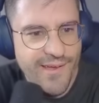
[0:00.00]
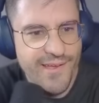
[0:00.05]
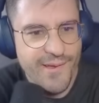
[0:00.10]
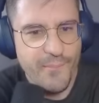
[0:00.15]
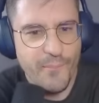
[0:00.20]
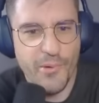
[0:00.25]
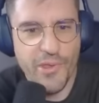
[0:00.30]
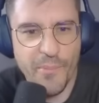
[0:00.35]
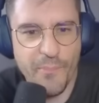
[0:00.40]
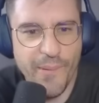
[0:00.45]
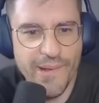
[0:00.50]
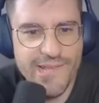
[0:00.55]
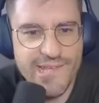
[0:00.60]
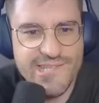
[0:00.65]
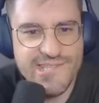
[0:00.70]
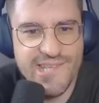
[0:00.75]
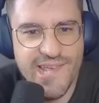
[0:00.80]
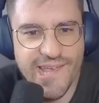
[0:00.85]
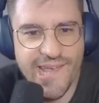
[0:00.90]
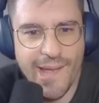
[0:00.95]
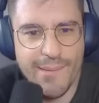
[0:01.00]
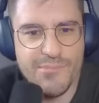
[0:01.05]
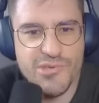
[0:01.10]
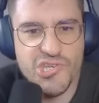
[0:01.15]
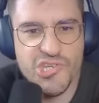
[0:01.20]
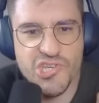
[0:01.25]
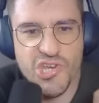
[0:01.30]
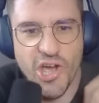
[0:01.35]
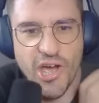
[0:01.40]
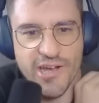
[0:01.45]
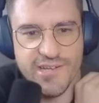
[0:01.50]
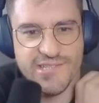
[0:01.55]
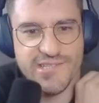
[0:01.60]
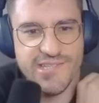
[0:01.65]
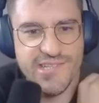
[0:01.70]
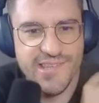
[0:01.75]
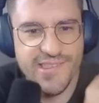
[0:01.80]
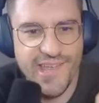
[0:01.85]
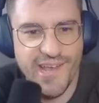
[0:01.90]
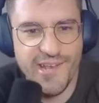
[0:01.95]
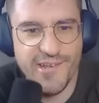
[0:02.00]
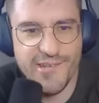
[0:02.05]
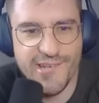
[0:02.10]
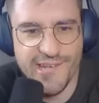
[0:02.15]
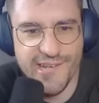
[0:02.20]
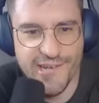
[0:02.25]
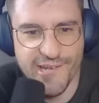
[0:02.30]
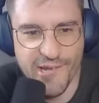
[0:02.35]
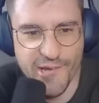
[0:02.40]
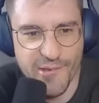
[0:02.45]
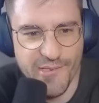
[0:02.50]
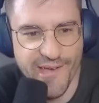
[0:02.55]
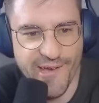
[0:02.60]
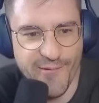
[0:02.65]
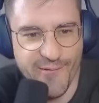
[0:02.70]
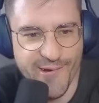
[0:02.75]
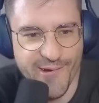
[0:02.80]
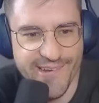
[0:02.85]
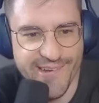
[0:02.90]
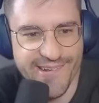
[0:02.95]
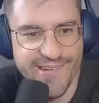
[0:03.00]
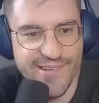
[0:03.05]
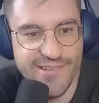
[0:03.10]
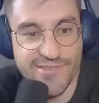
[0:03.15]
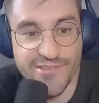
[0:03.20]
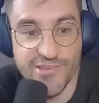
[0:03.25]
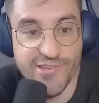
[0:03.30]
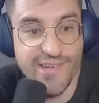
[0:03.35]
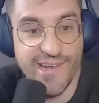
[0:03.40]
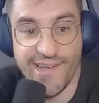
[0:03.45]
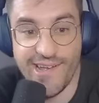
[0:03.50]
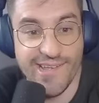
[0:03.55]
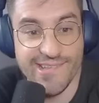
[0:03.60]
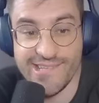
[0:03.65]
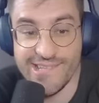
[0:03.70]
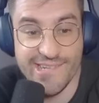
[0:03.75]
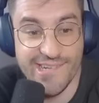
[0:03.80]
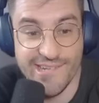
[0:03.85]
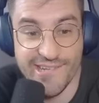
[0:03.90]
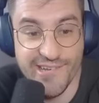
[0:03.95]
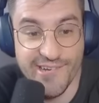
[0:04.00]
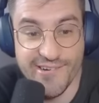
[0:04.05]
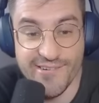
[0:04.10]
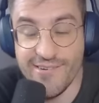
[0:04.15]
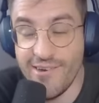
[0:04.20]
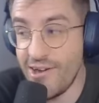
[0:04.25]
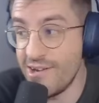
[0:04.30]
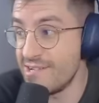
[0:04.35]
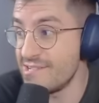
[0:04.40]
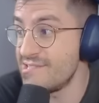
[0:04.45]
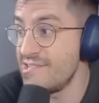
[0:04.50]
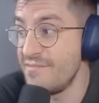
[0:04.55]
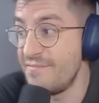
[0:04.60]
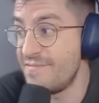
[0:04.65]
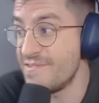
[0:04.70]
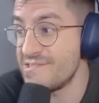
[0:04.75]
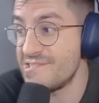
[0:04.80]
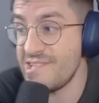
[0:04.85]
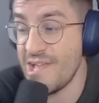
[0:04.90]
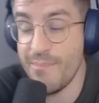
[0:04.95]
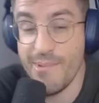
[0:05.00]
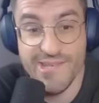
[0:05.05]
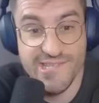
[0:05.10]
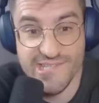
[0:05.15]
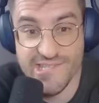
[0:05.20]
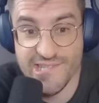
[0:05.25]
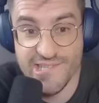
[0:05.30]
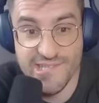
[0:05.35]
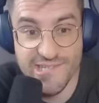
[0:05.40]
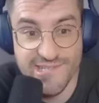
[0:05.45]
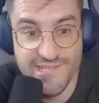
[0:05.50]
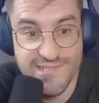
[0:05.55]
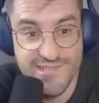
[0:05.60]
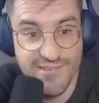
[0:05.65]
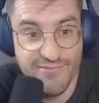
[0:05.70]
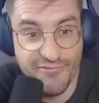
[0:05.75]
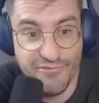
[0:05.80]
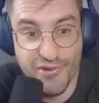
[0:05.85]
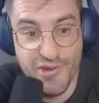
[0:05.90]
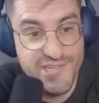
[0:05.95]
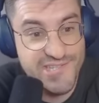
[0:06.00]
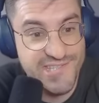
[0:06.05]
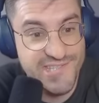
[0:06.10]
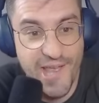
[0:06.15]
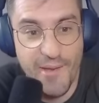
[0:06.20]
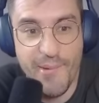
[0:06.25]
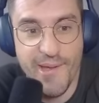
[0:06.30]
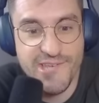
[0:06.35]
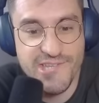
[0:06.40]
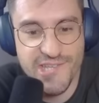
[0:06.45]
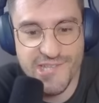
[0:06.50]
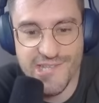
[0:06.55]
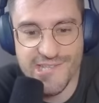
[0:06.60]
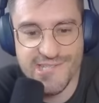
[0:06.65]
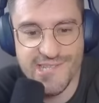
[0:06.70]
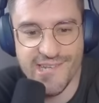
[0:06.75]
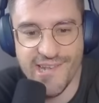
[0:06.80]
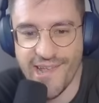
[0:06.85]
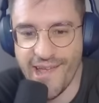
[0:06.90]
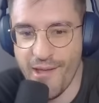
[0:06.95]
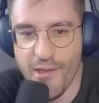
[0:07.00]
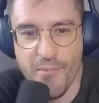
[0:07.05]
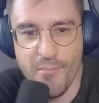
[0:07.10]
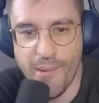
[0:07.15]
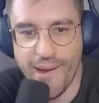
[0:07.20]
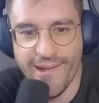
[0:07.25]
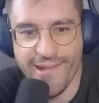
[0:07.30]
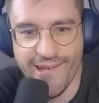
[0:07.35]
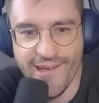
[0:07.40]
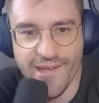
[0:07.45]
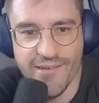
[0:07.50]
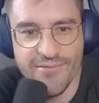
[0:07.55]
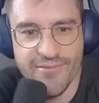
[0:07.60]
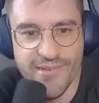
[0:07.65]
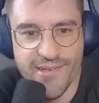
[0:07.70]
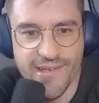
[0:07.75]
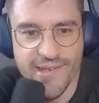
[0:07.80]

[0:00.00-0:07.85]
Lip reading: Puyapal is saying, I'm shocked that he didn't know that one. Dude, I didn't know. Honestly, first time I see this. First time I see this in my life.